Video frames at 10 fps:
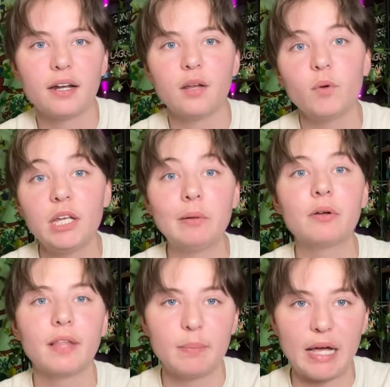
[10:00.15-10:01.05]
And when he would go
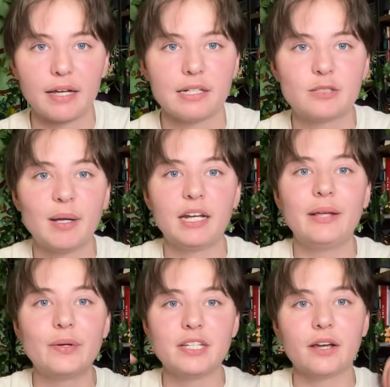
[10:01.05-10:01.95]
lay back in his bed, he
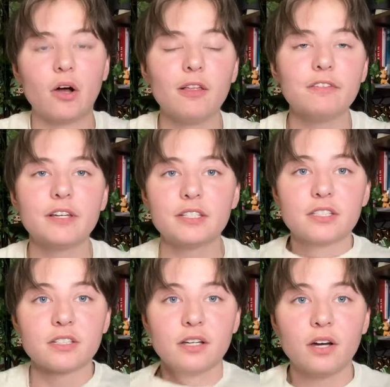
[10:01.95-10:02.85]
would take all of
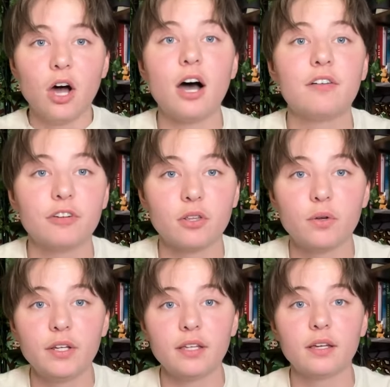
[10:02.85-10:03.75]
his off,
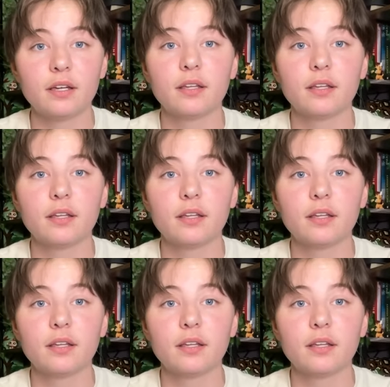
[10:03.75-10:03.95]
including